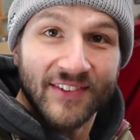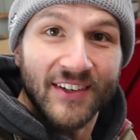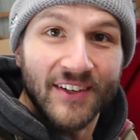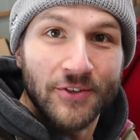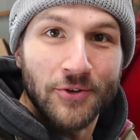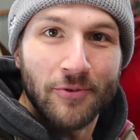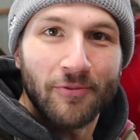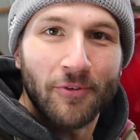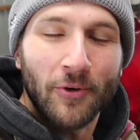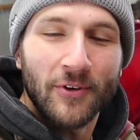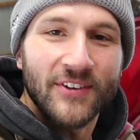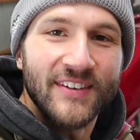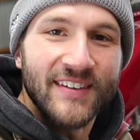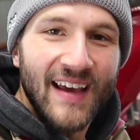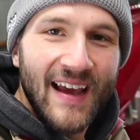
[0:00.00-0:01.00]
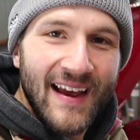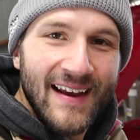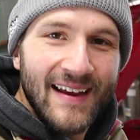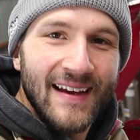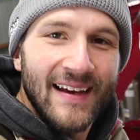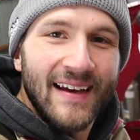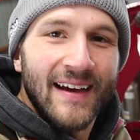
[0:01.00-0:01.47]
going to do it for
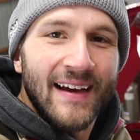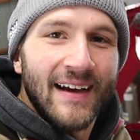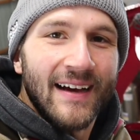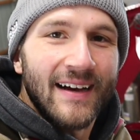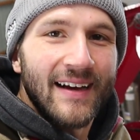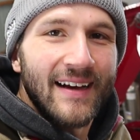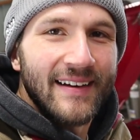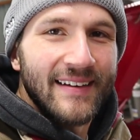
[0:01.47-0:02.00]
today. Uh,